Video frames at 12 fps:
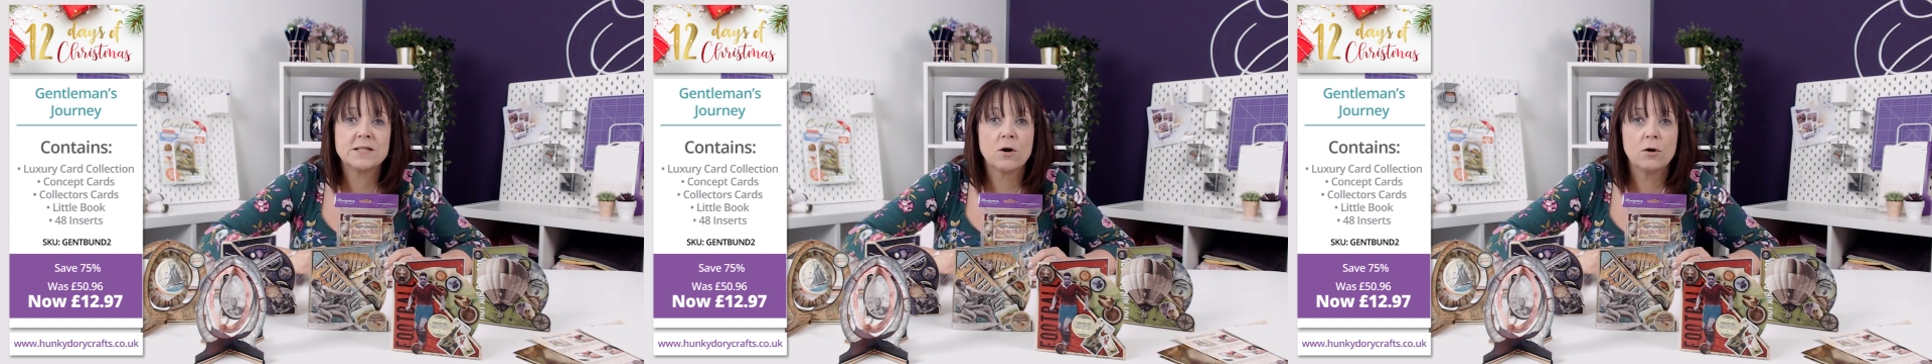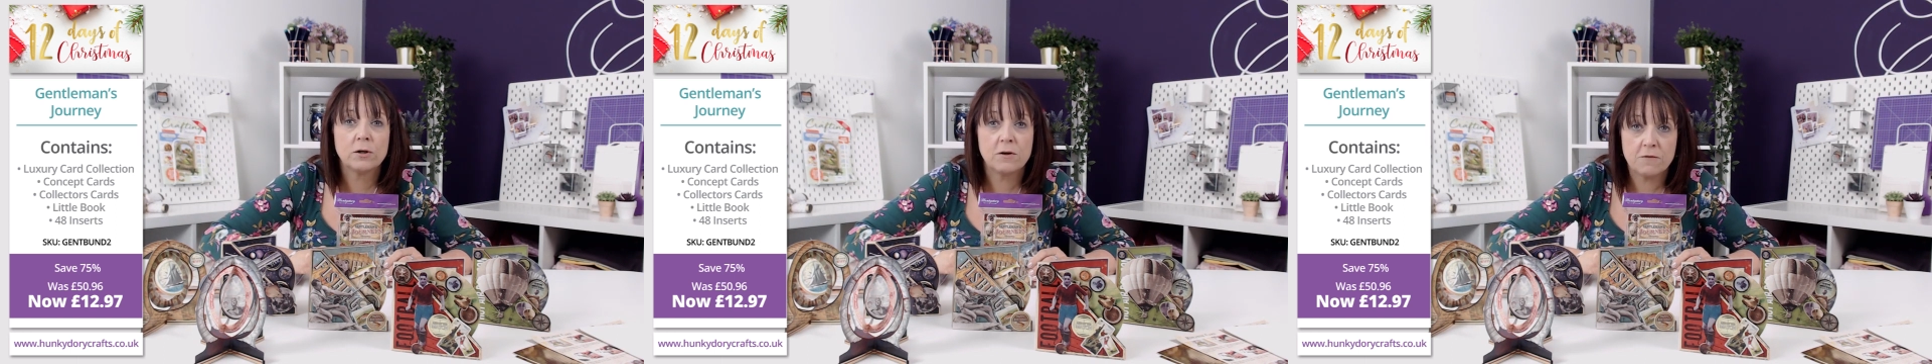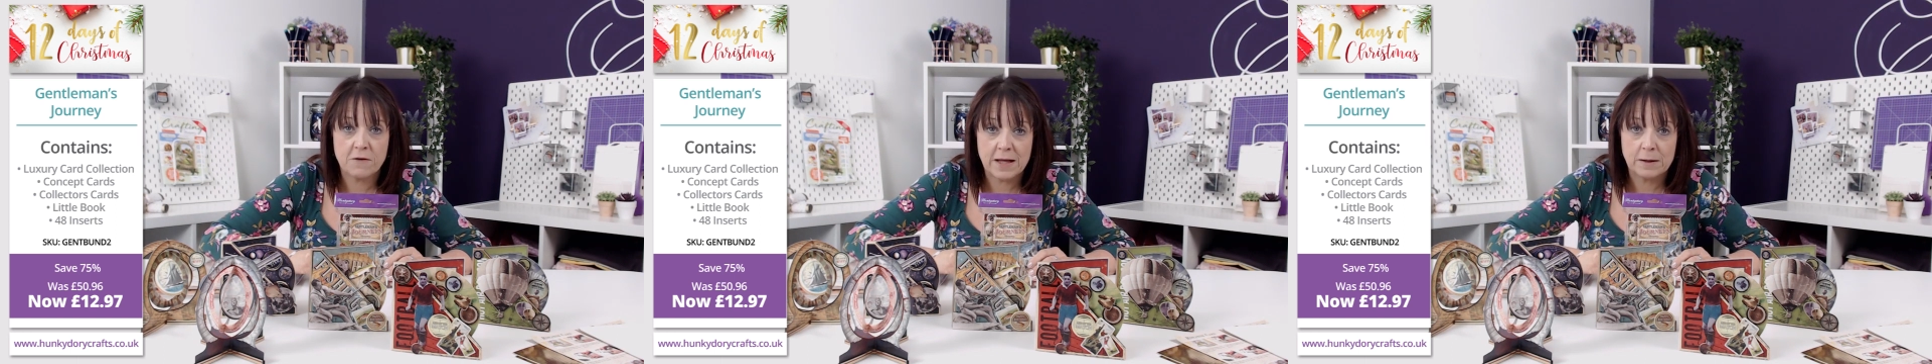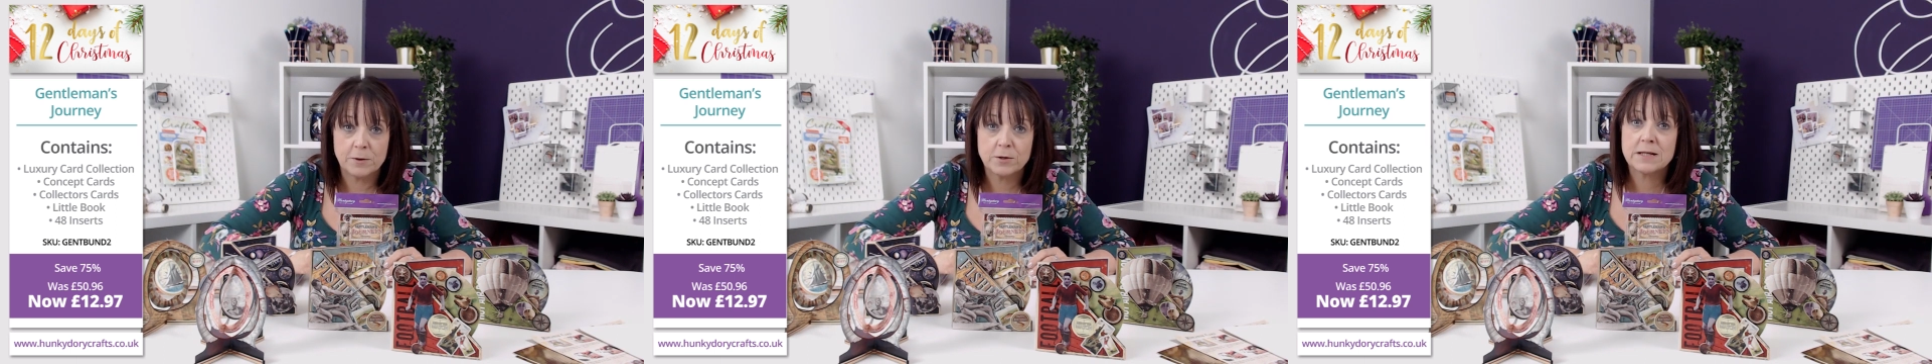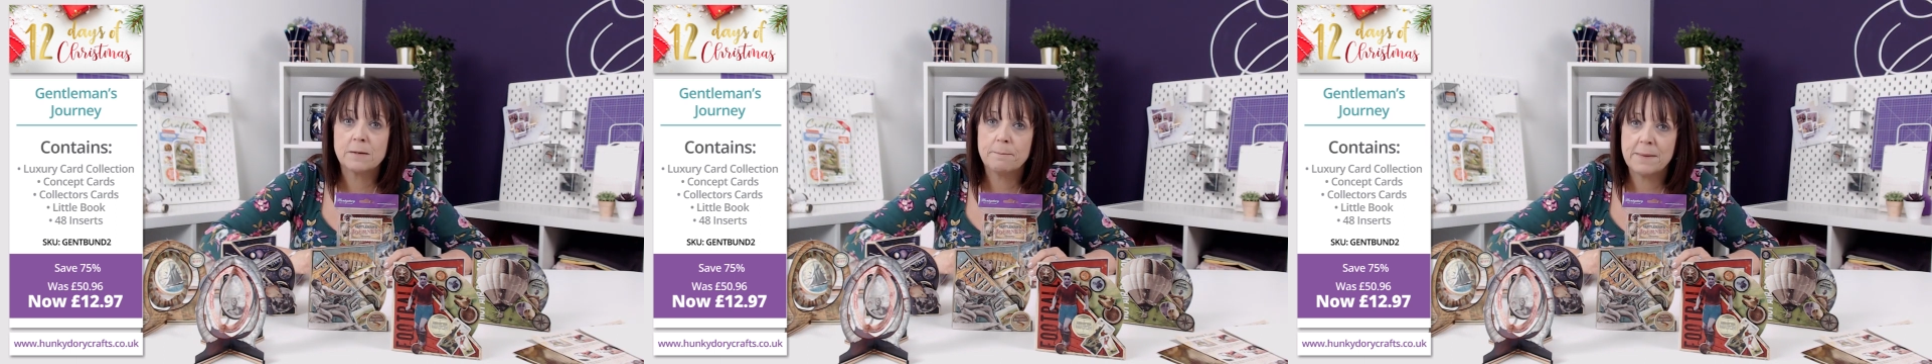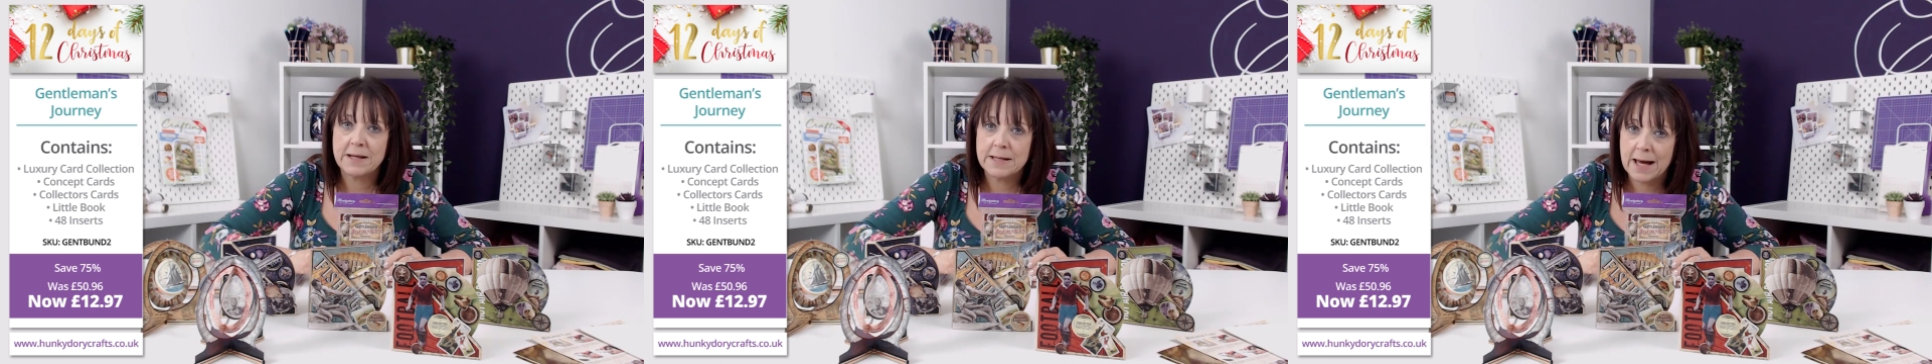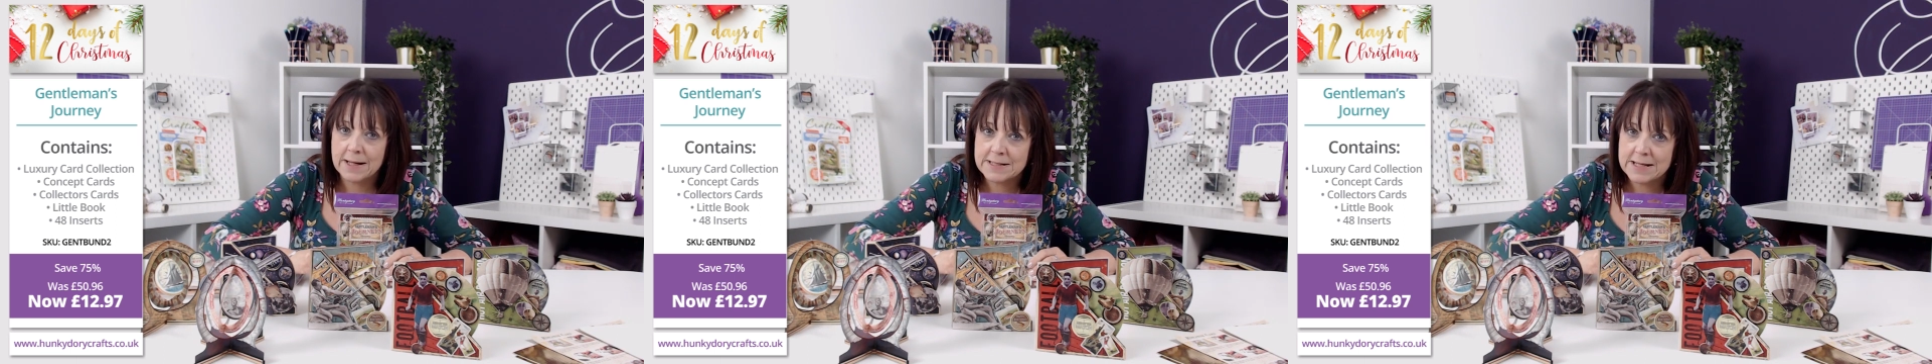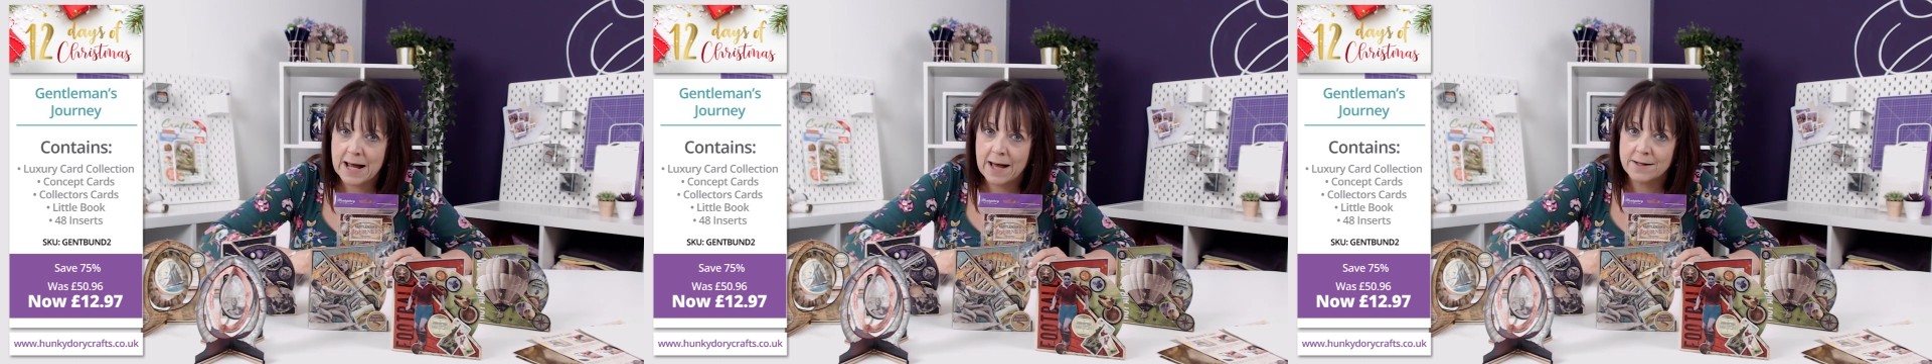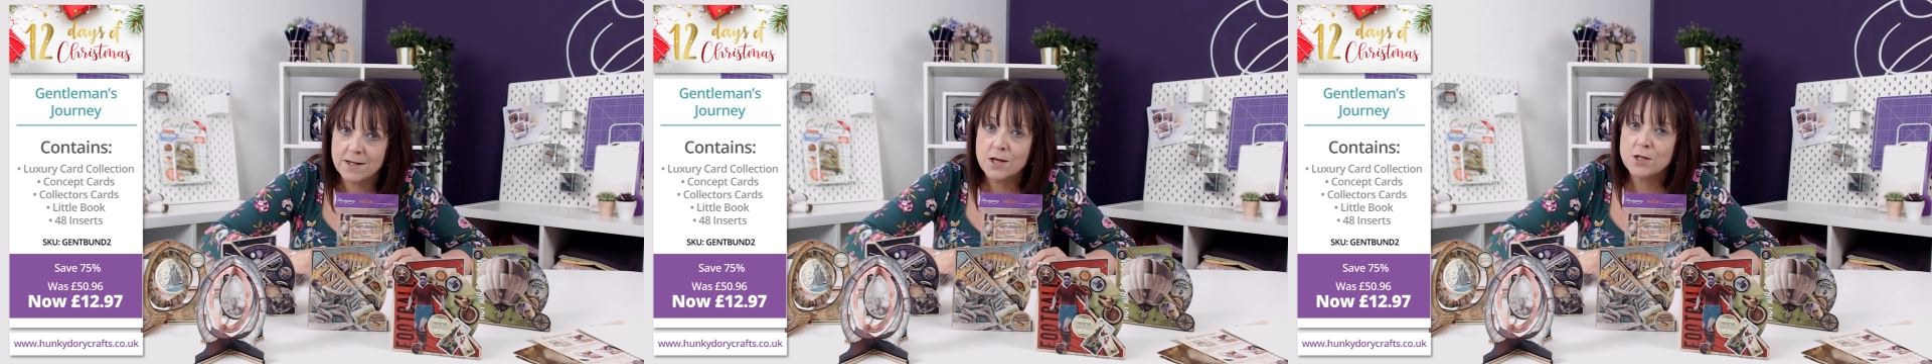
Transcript: only available till midnight tonight,